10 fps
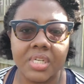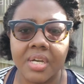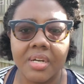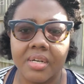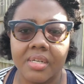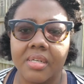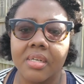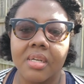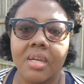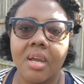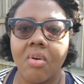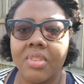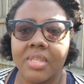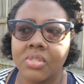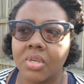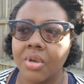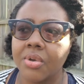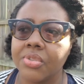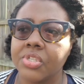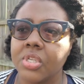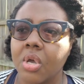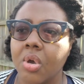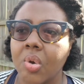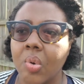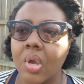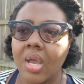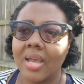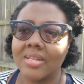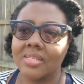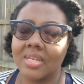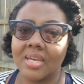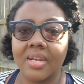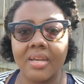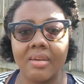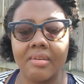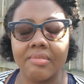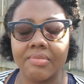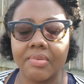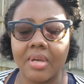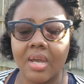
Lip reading: turn on this earth. So instead of